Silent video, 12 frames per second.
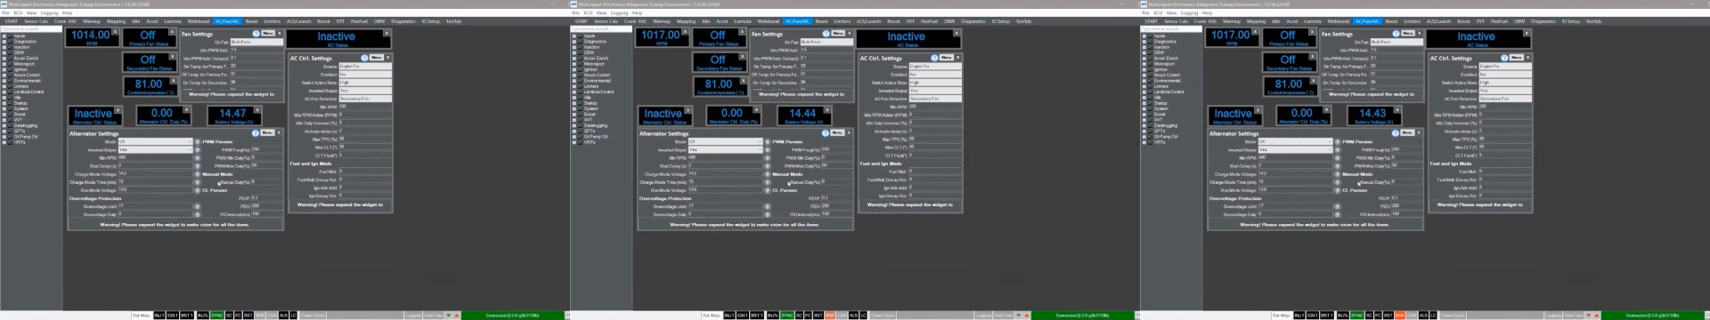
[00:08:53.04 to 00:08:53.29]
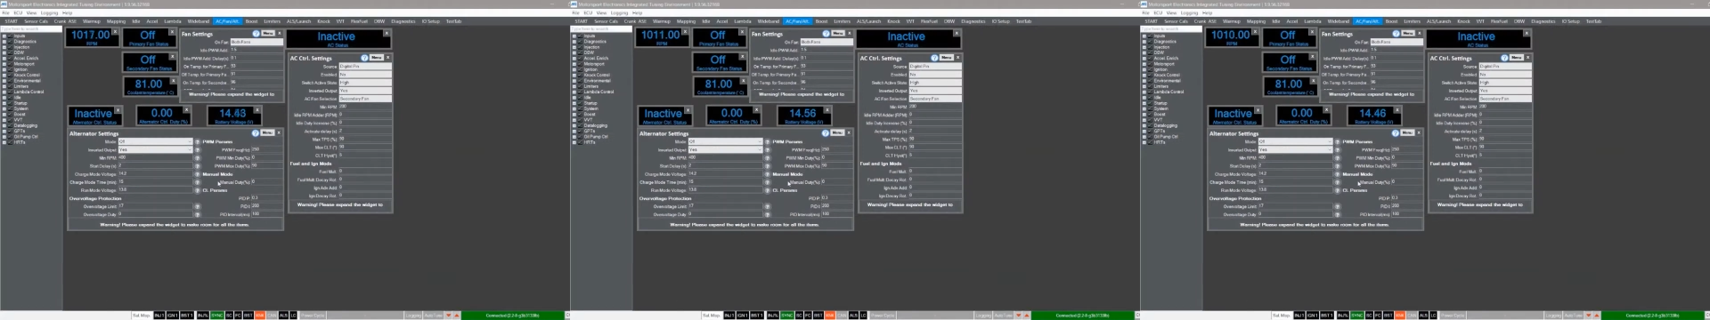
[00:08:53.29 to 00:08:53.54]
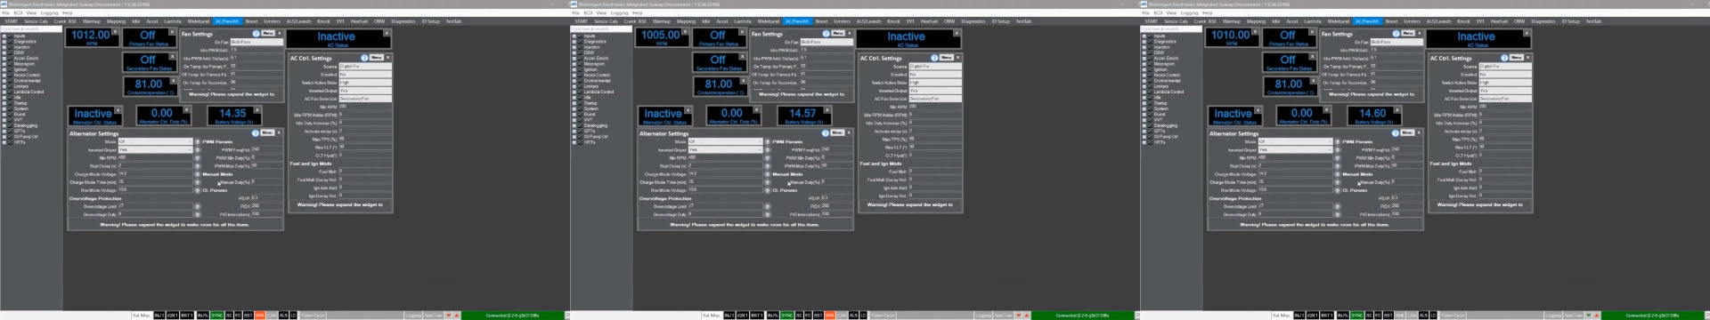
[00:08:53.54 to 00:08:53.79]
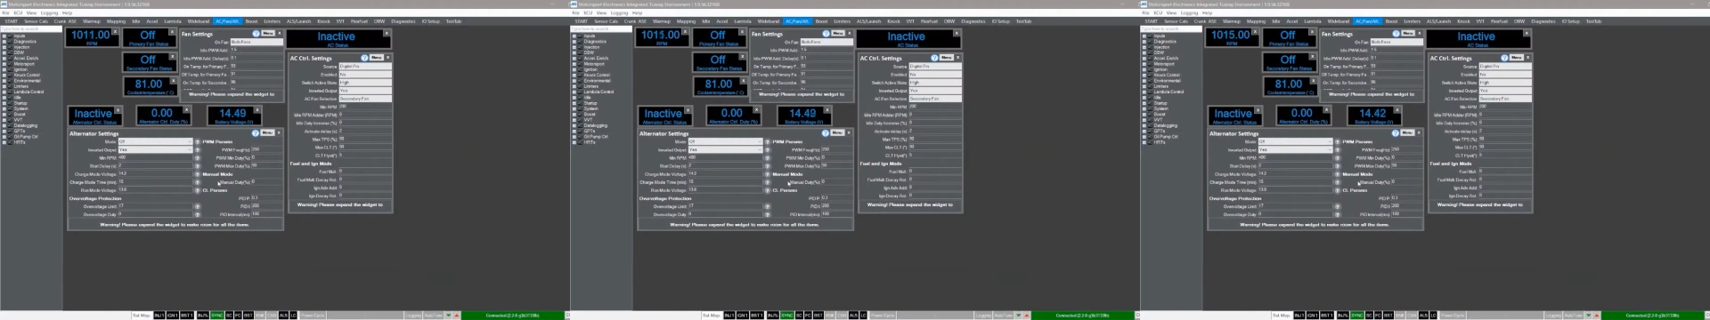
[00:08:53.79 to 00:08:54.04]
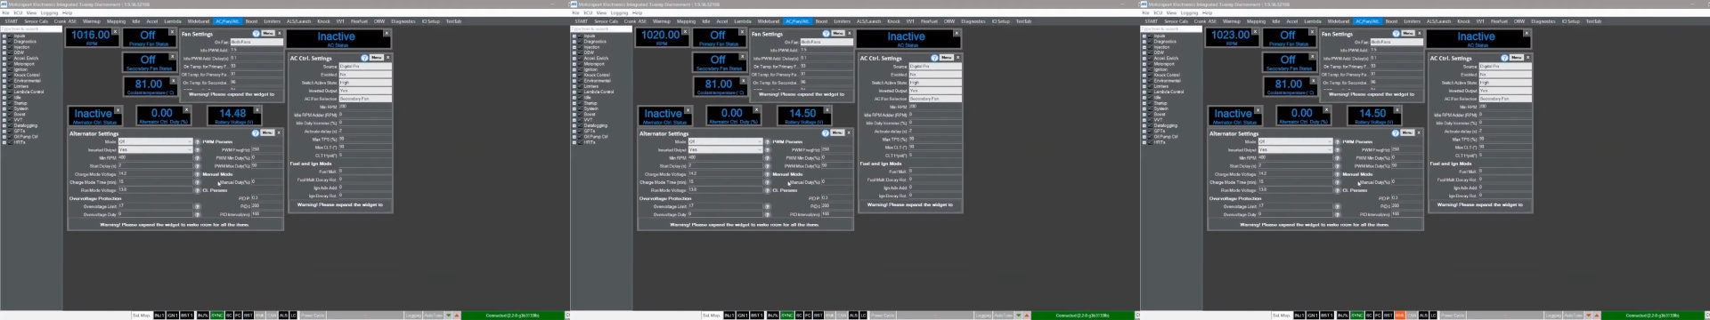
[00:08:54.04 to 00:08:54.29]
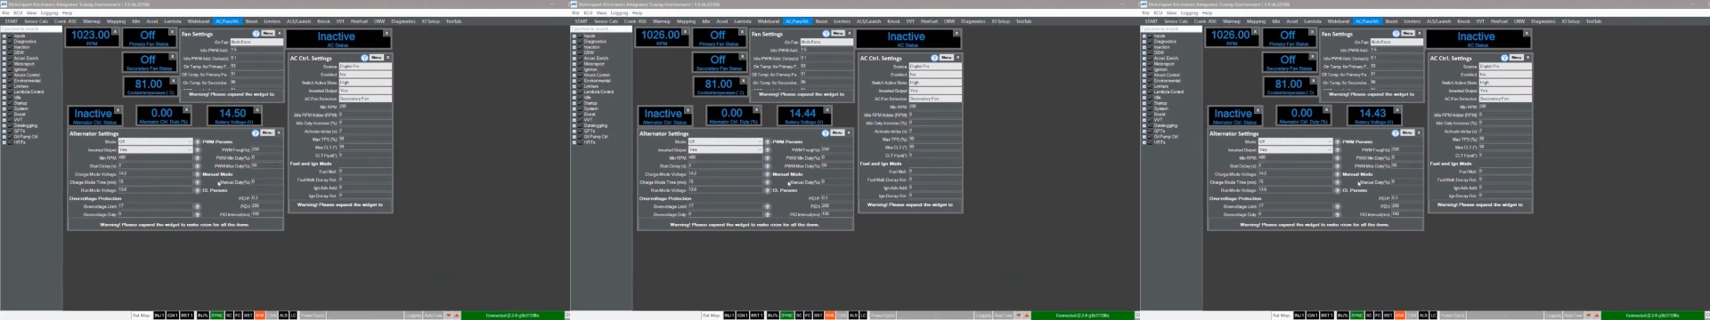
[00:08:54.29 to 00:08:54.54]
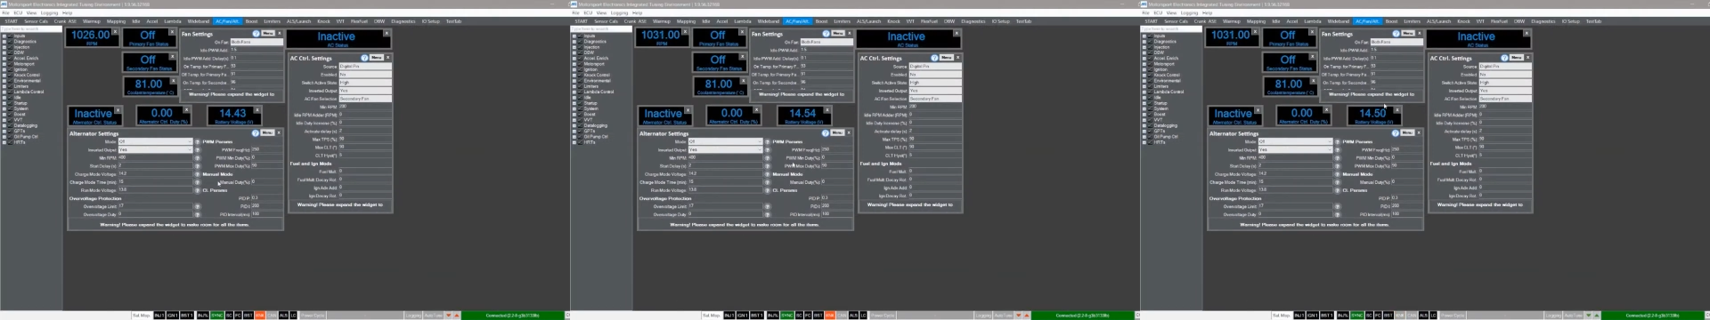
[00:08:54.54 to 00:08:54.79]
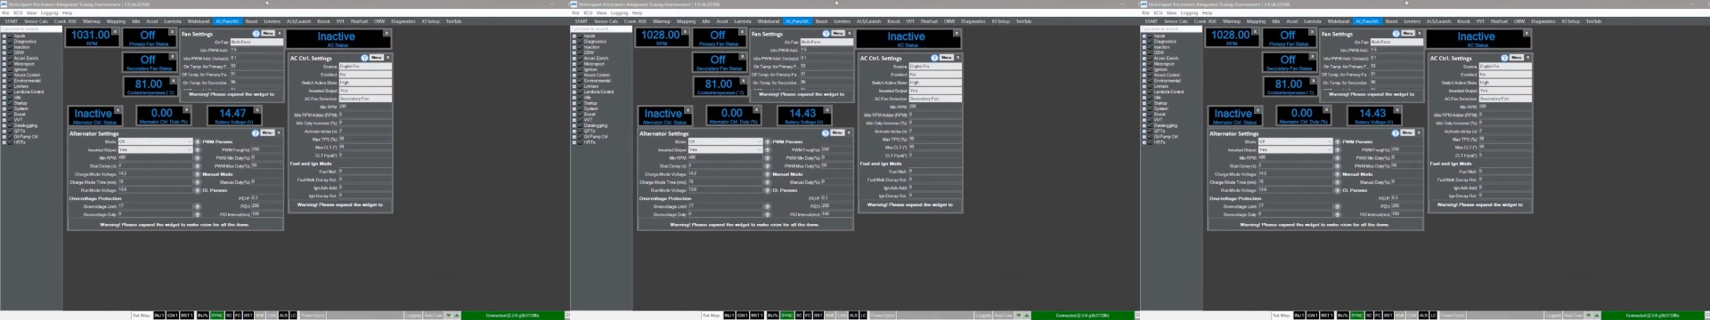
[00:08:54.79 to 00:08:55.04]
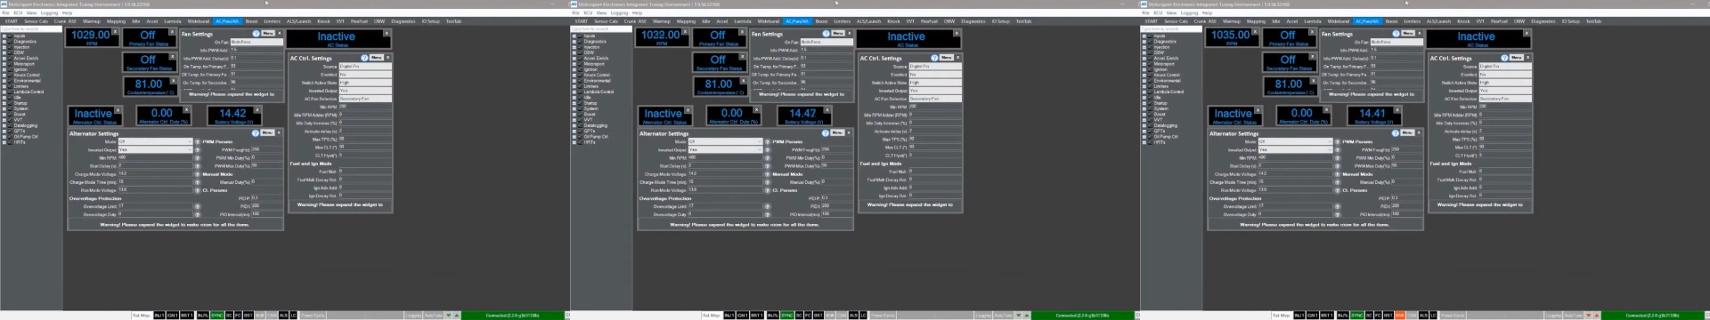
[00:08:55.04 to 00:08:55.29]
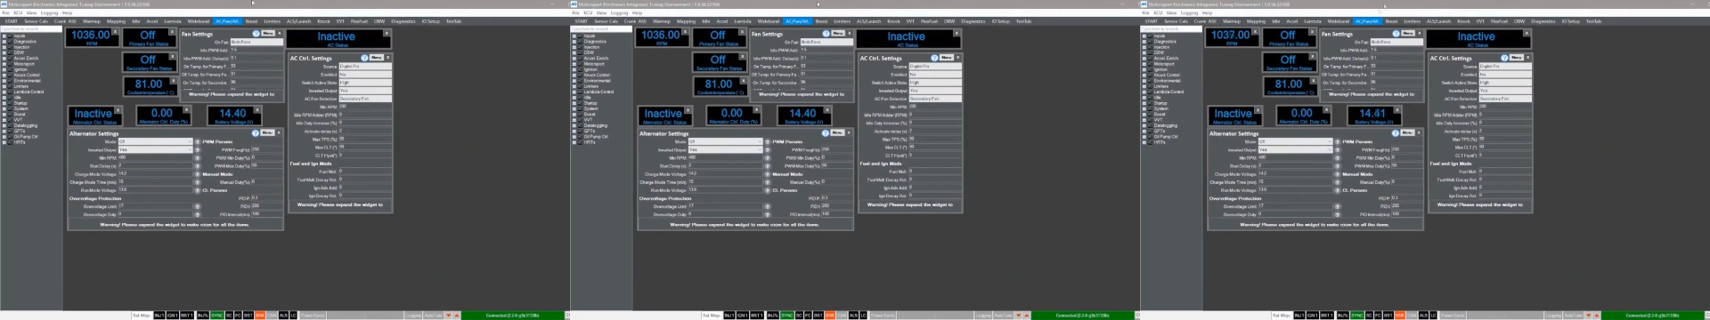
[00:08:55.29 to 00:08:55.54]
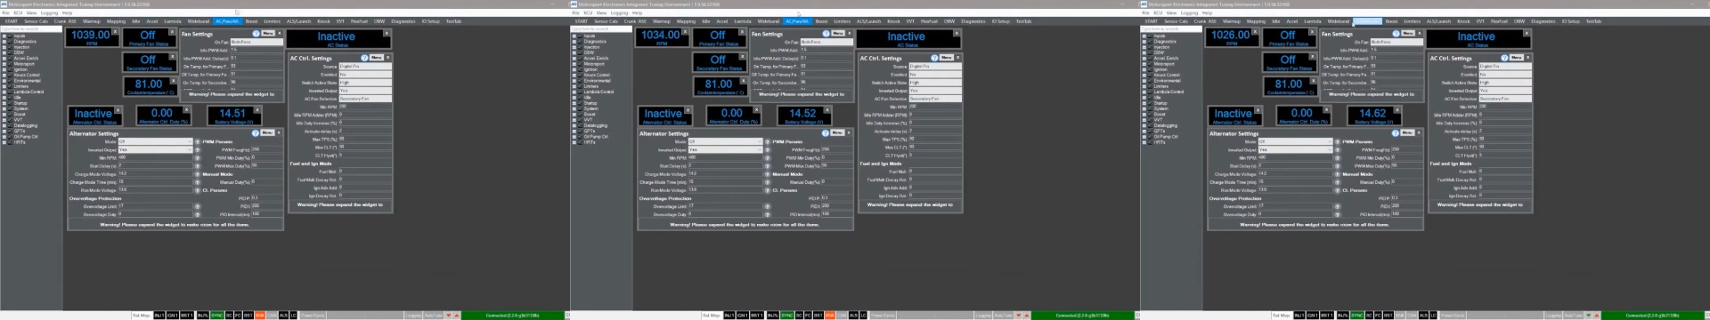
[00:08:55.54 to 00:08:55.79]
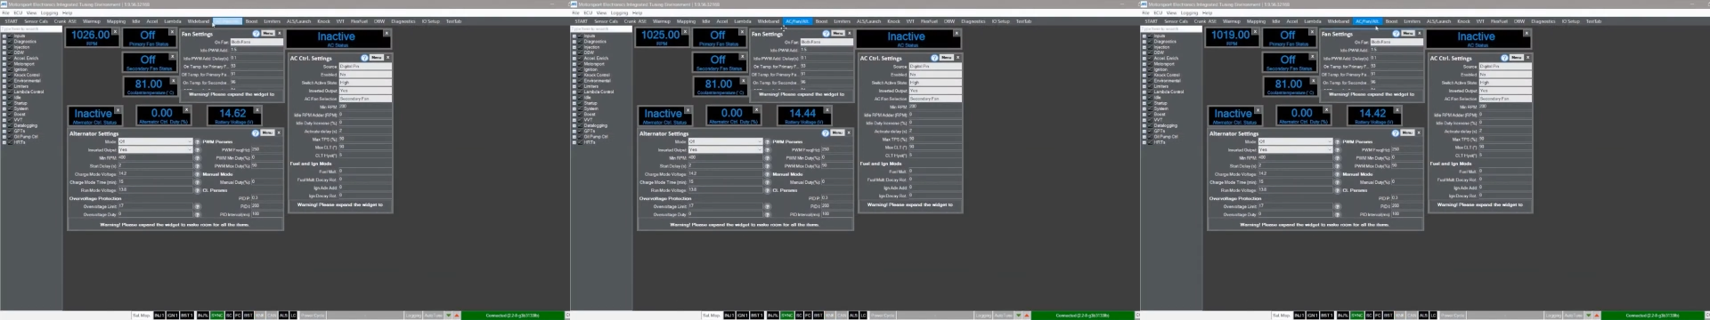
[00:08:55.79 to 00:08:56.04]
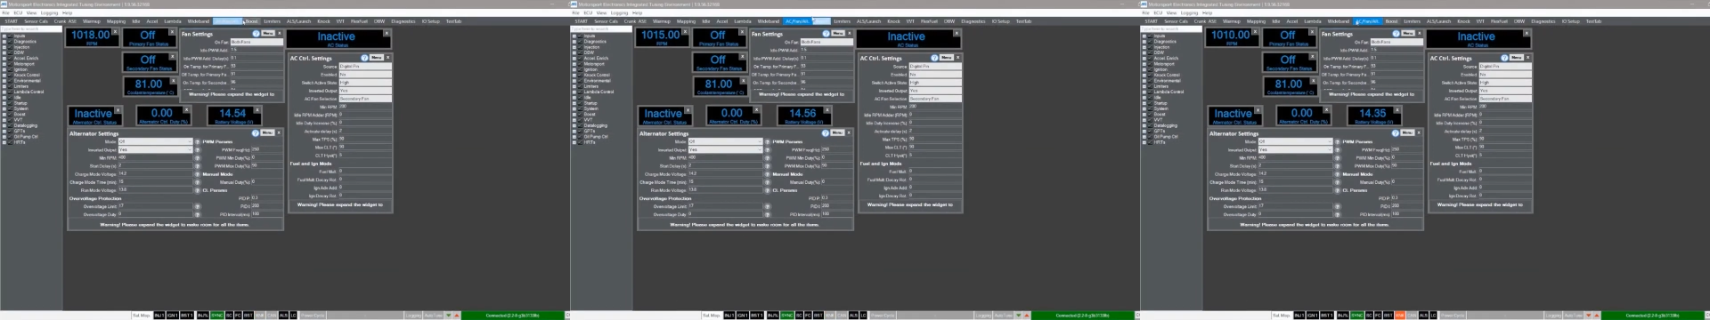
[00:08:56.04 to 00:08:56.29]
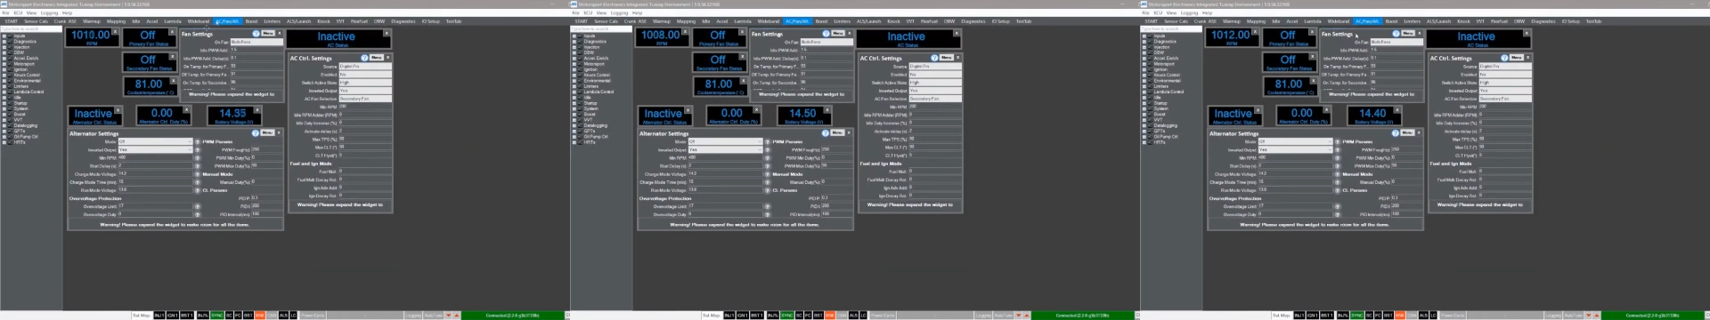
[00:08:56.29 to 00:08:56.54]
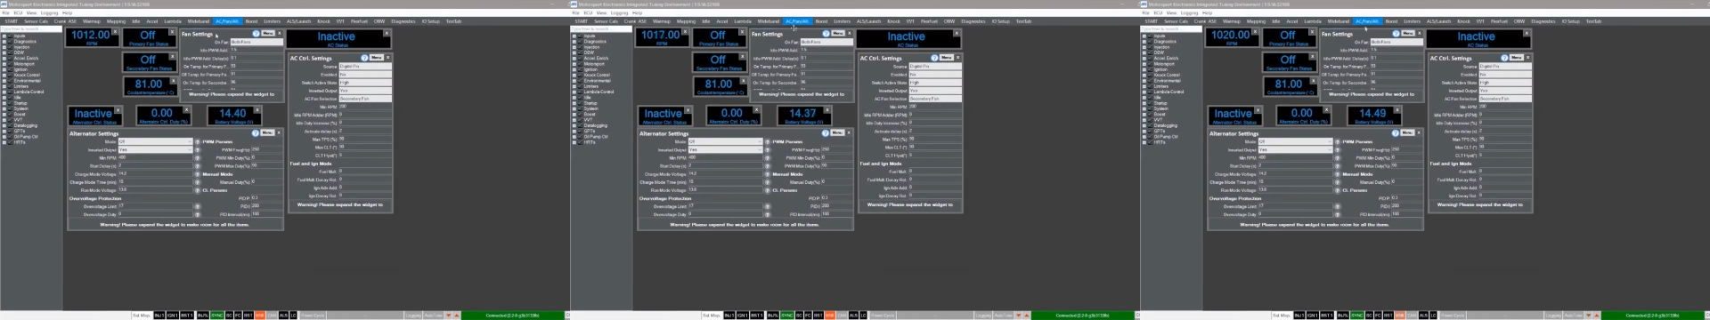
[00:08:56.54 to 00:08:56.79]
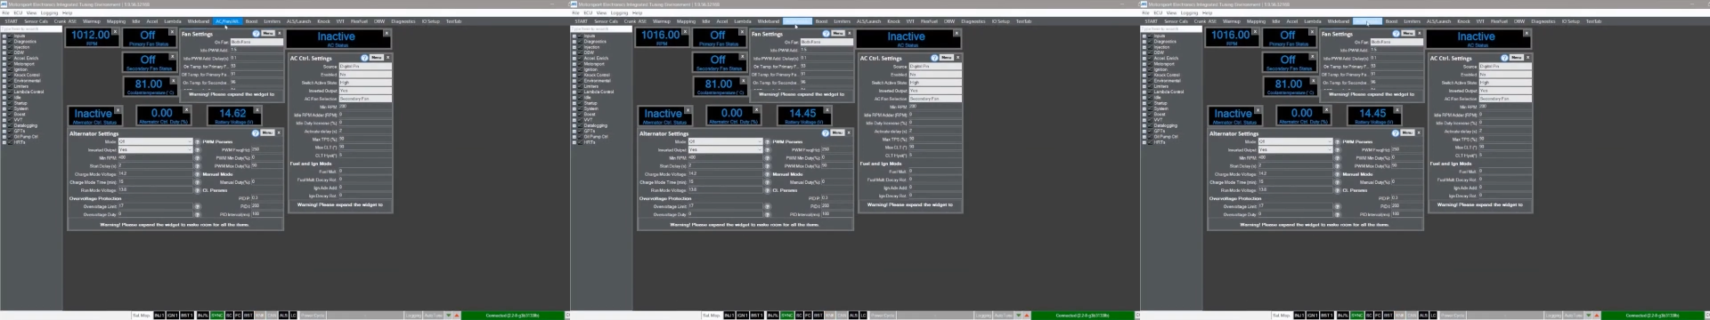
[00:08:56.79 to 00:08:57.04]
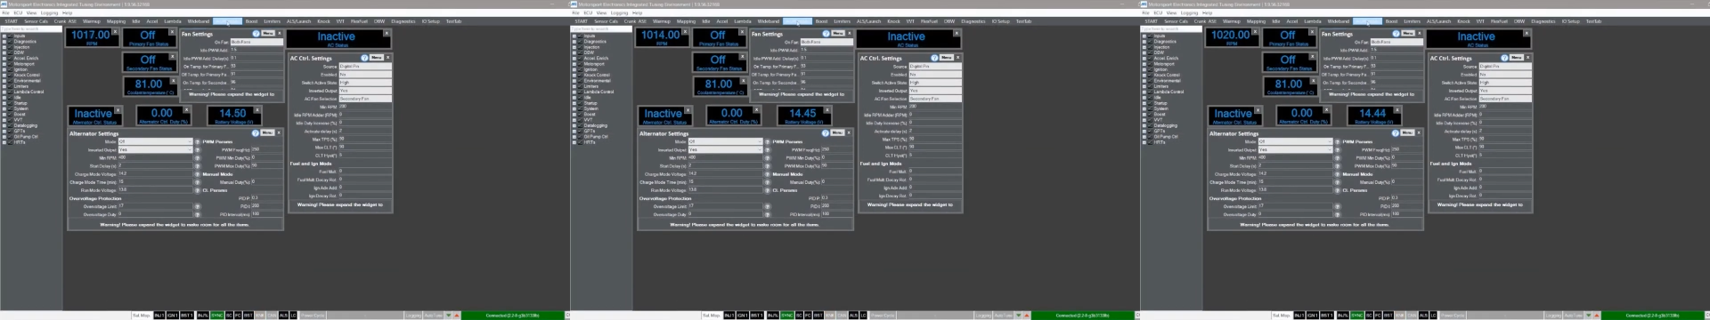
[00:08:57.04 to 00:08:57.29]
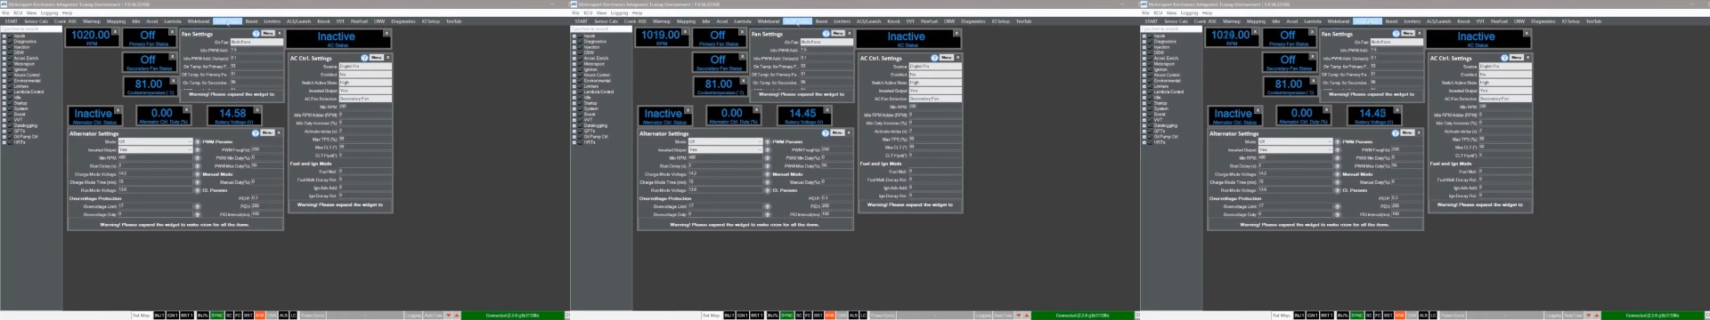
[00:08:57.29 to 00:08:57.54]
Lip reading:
Nobody's mouth can be seen.